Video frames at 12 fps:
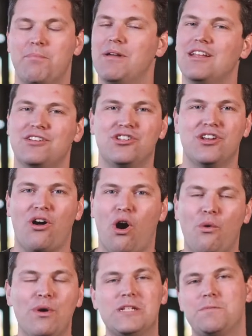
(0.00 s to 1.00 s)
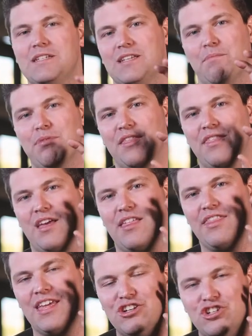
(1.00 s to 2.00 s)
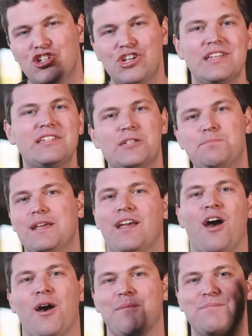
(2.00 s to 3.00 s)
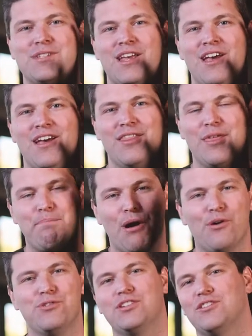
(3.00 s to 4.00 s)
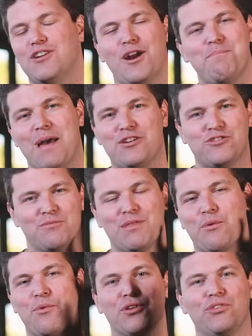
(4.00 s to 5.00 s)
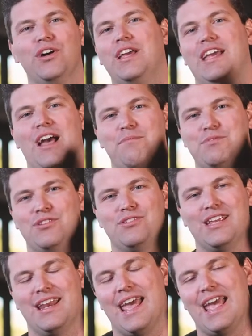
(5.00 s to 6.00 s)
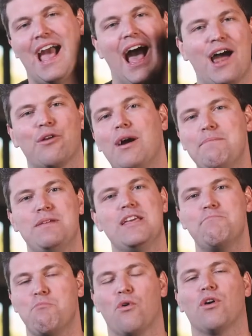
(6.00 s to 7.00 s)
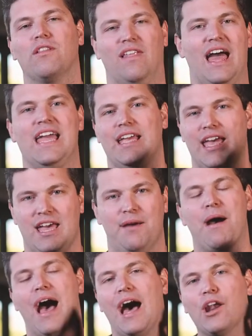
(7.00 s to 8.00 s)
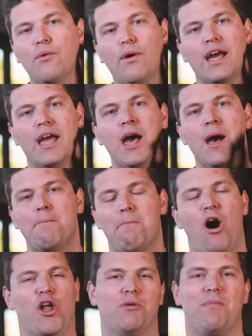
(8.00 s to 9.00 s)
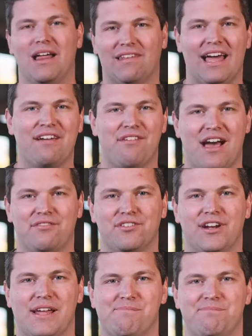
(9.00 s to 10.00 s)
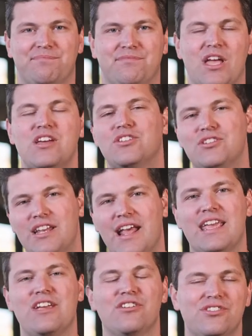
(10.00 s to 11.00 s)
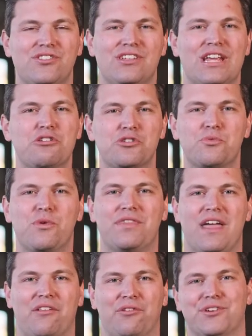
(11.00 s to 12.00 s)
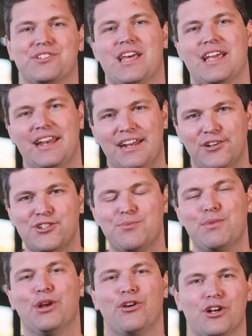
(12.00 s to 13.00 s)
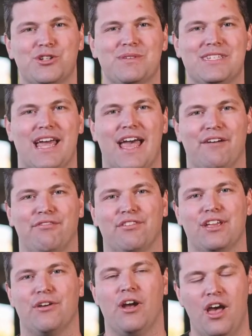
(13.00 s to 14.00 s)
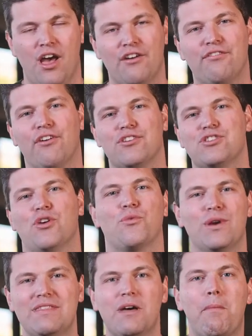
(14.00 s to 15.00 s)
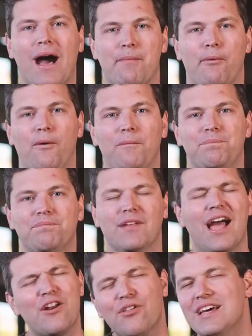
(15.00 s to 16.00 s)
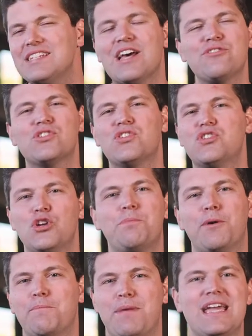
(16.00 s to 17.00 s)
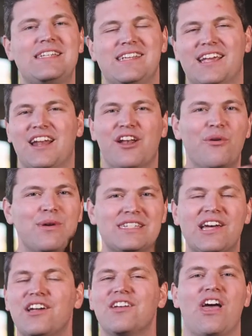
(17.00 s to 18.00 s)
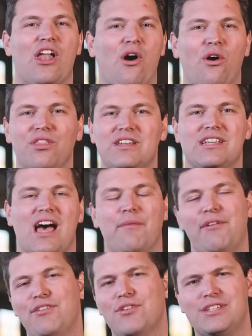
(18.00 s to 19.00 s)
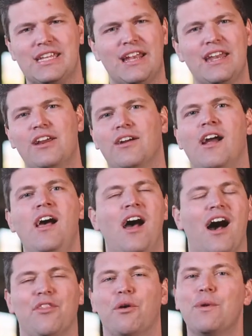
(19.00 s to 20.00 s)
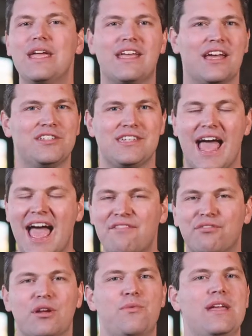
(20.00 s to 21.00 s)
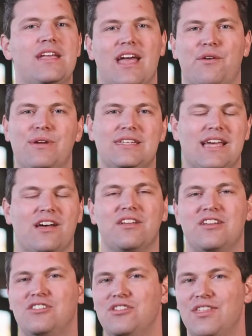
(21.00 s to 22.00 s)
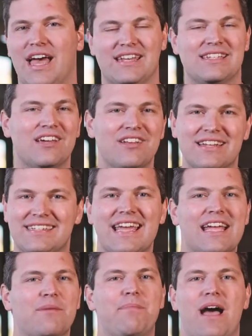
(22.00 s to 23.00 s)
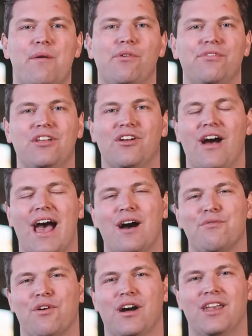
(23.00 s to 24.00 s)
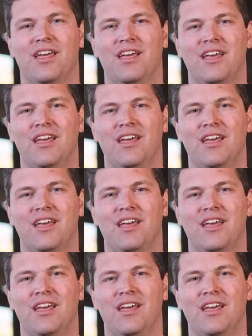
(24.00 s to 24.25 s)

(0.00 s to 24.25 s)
but it should always be something that, that Jesus becomes the poster in our bedroom that we're looking up to, saying, hey, how do I be more like him? How do I model my life after him? So today, here's, here's what that looks like, and here's some encouragements I have for you. First, read the Bible. I know that sounds super basic, and I know we tell you that all the time. If you attend here on the weekends, every weekend, we tell you to do that, tell you to take a Bible if you don't have one.